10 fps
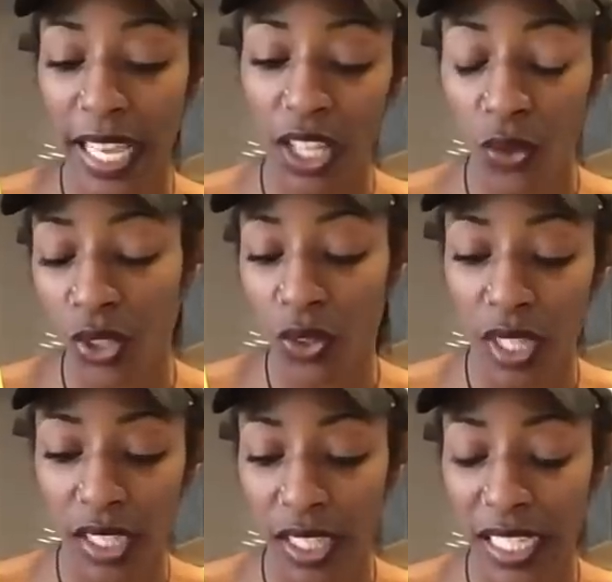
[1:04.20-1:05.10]
take you to
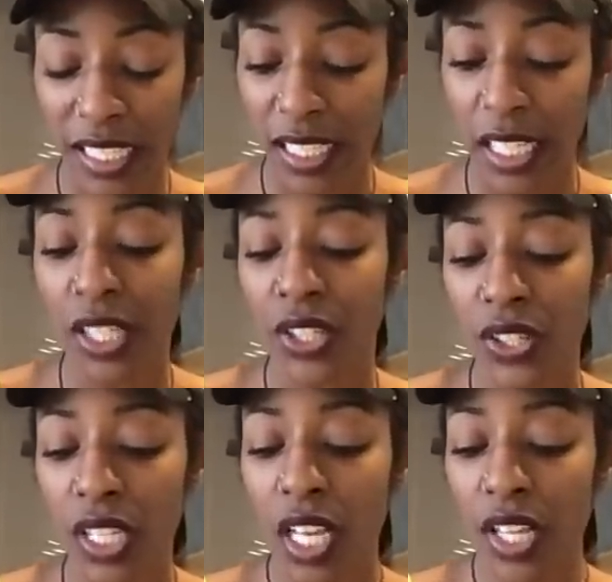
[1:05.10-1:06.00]
the, these
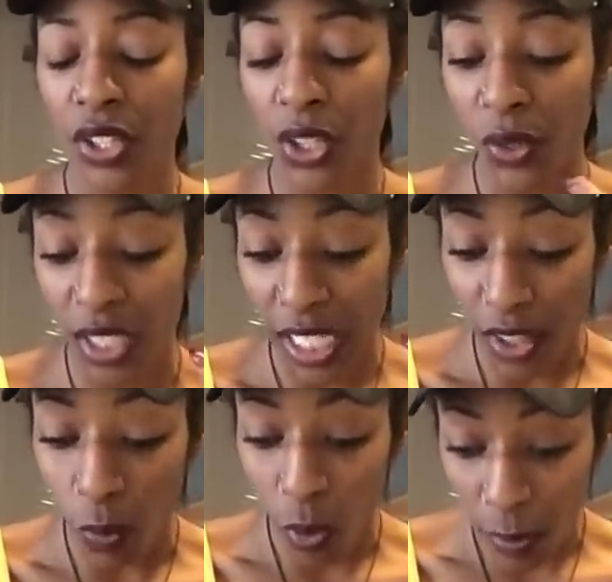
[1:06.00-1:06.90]
tiers. So you'll see
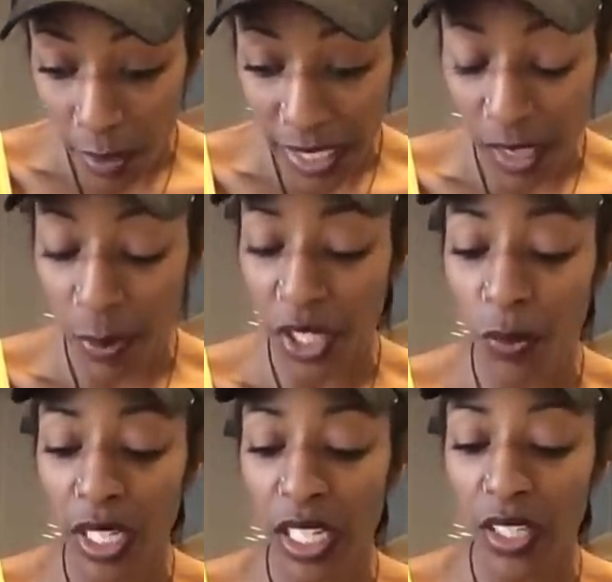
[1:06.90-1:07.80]
the one minute
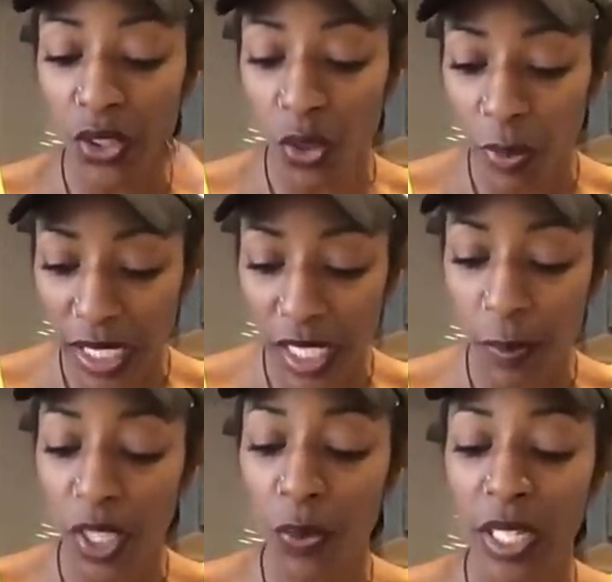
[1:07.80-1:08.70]
speed reading, two minute
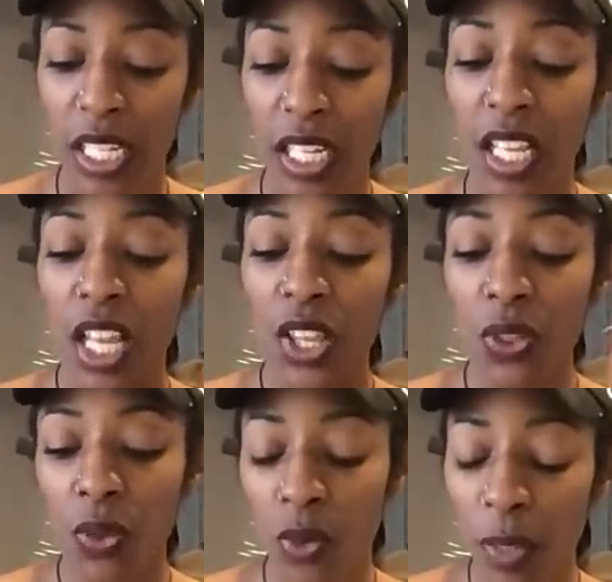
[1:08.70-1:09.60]
speed reading,
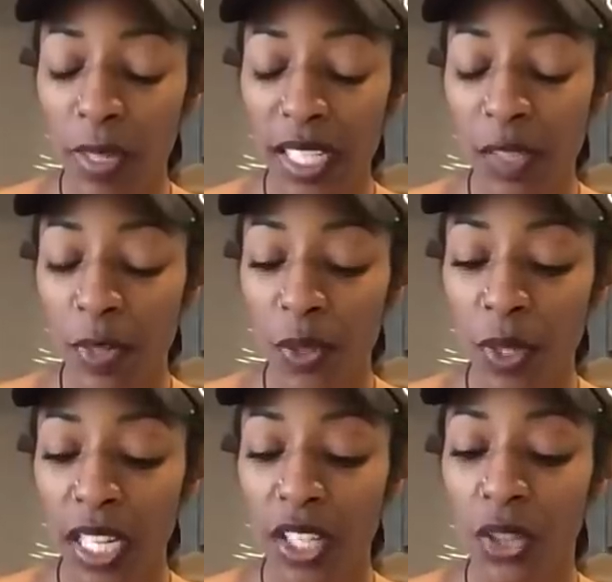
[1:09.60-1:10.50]
three minute speed
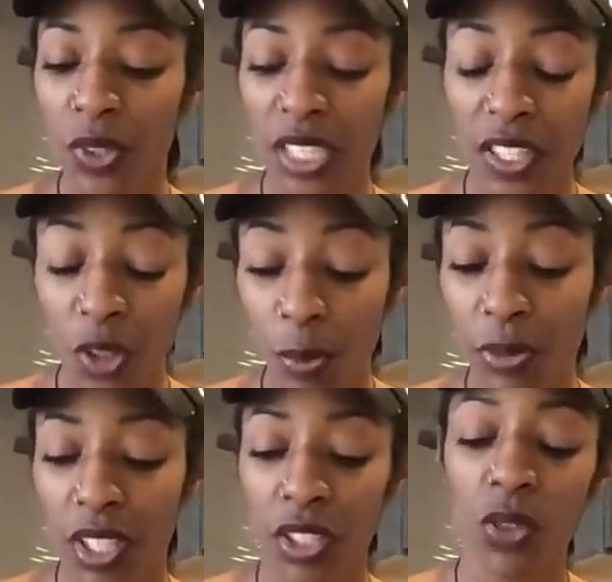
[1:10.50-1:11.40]
reading and you'll see their
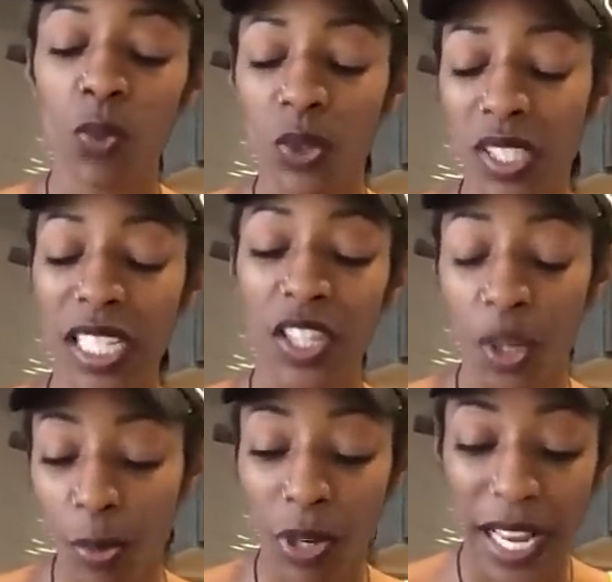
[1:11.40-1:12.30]
you will see
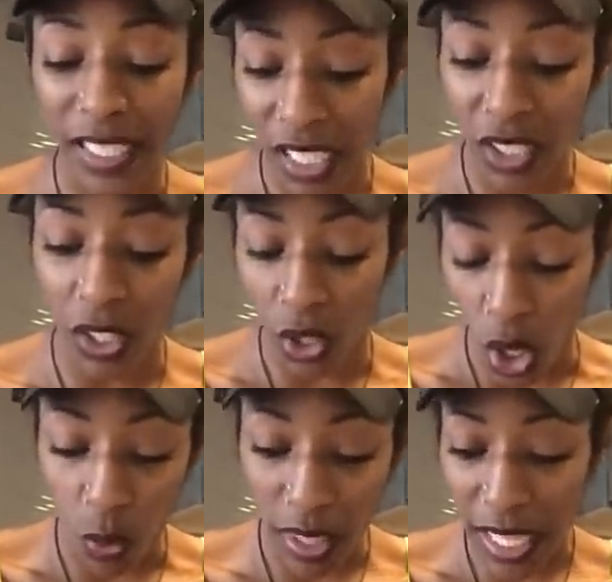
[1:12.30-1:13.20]
their prices
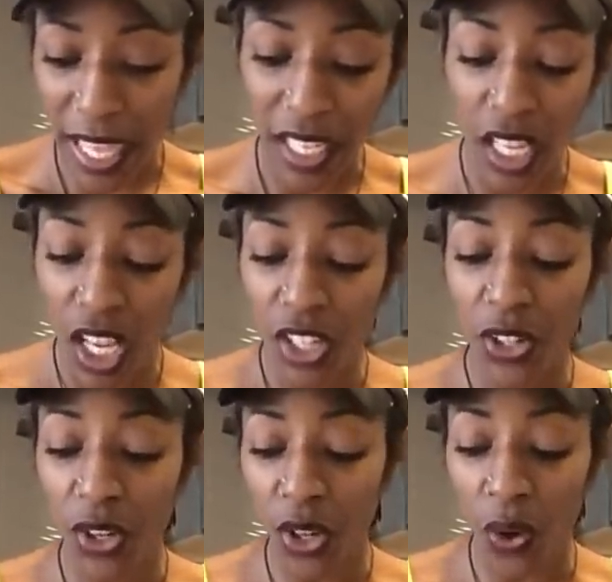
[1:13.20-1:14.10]
along with that you're
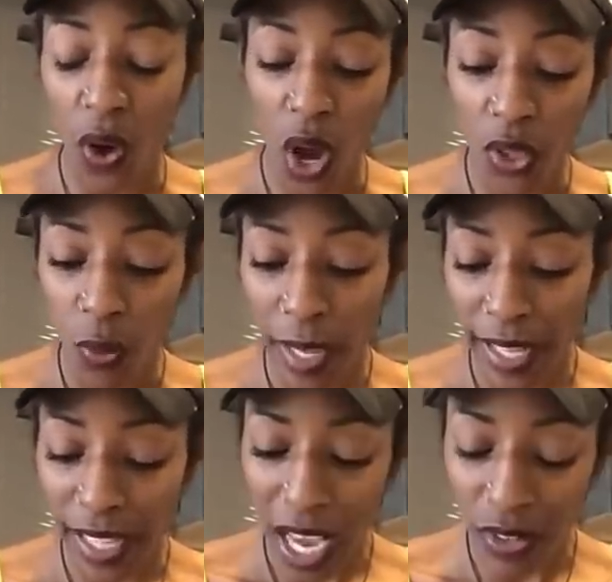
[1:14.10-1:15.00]
going to go all the way
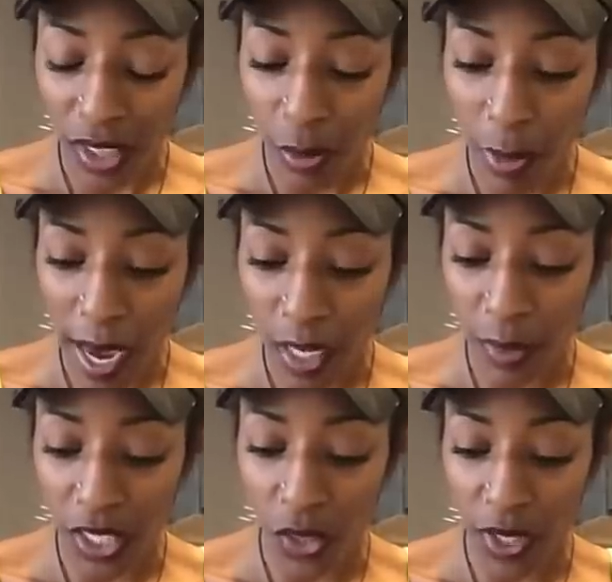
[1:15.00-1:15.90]
down to the bottom
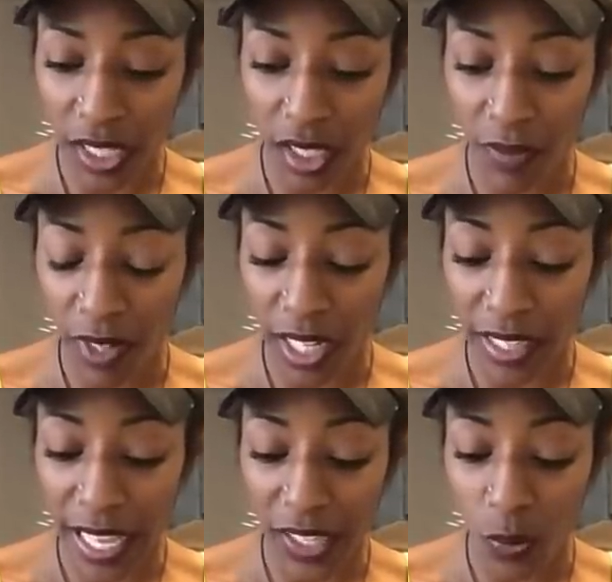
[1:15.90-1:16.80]
until you get to the very
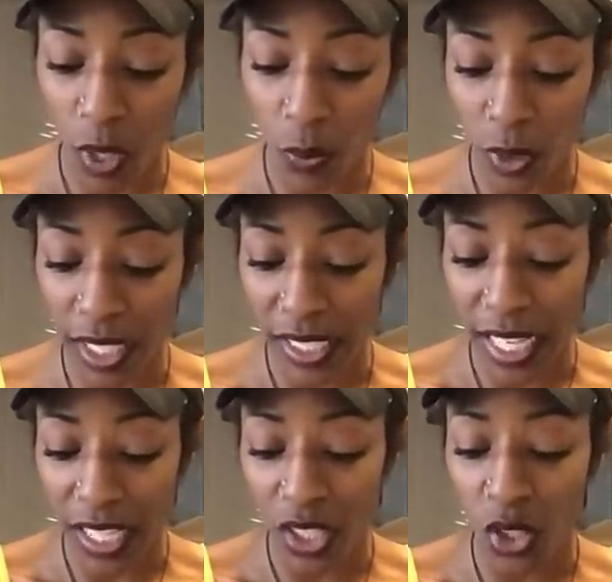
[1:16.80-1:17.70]
last one where it
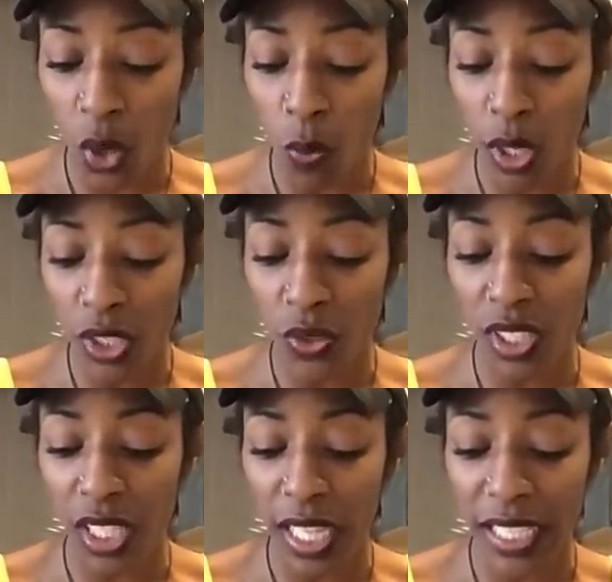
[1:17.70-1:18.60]
says don't want to
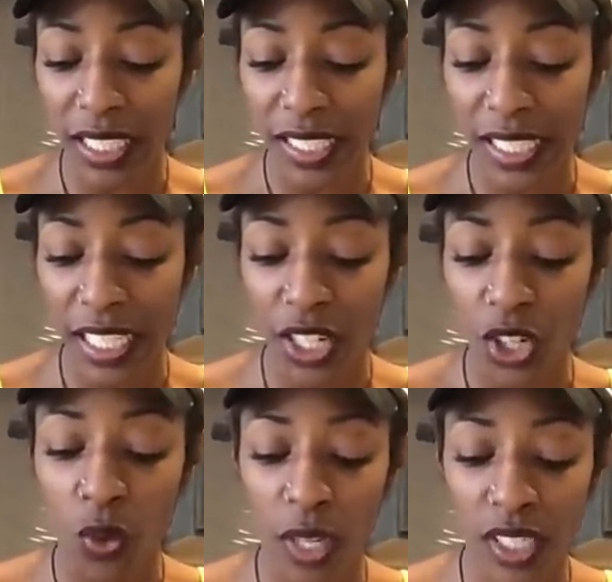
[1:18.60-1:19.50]
select a tier
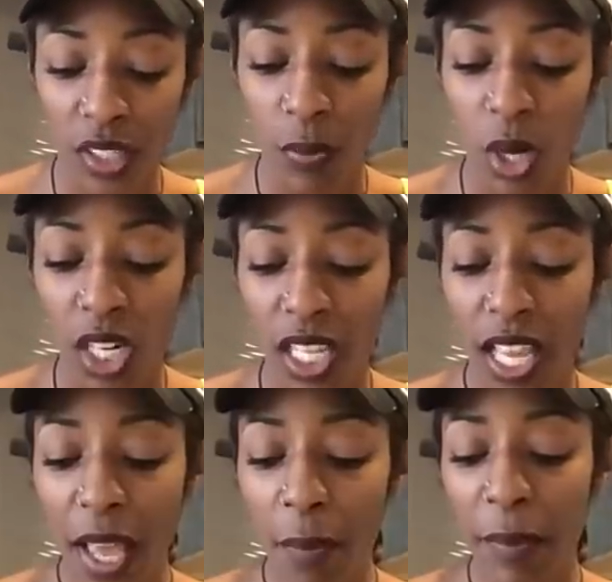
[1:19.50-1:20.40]
question mark
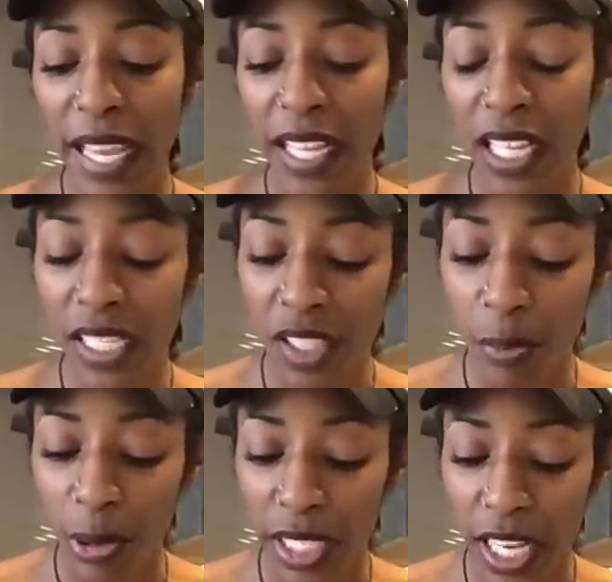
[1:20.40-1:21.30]
make custom
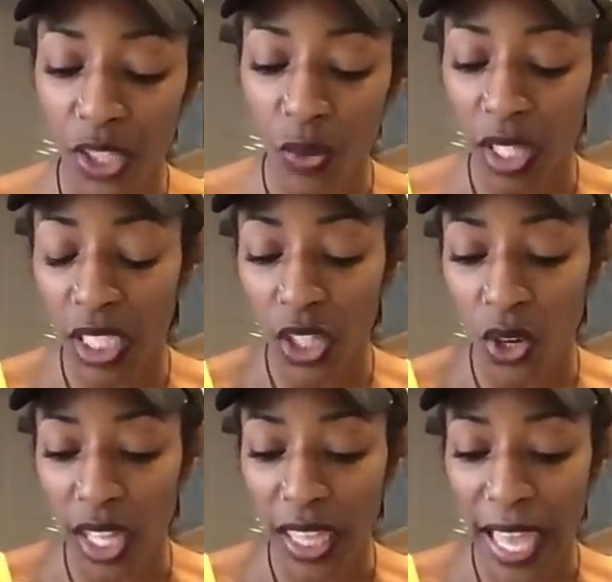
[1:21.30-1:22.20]
pledge you click
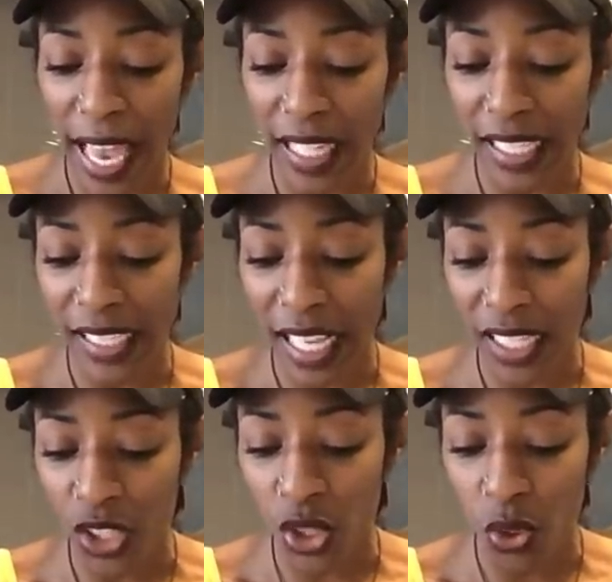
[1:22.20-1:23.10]
on that and it
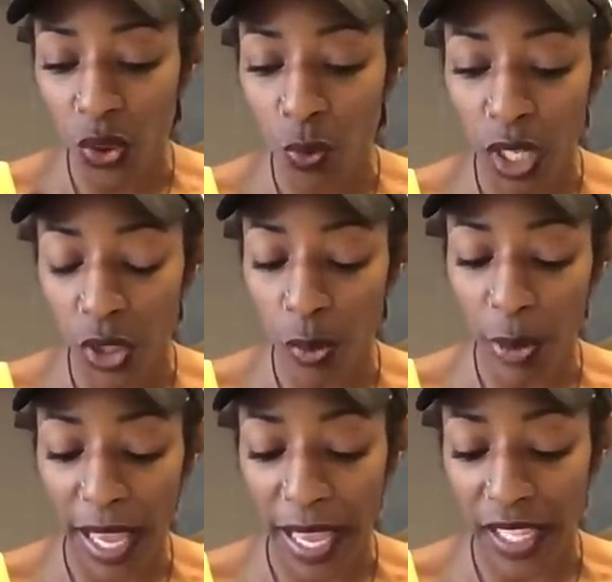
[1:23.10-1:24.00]
says choose what you
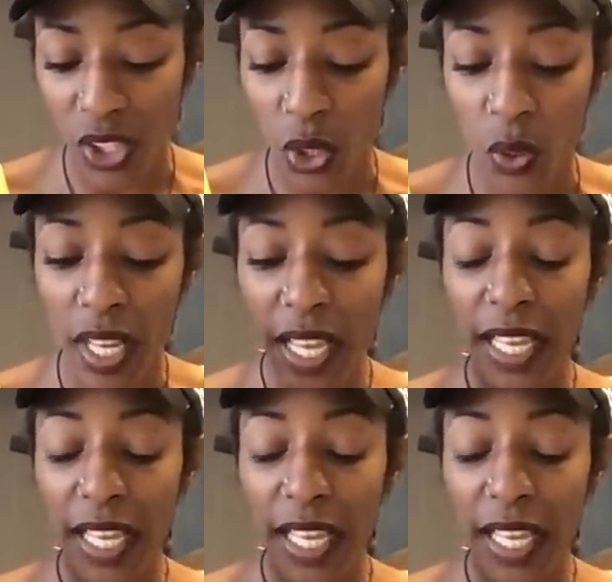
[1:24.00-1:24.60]
pay so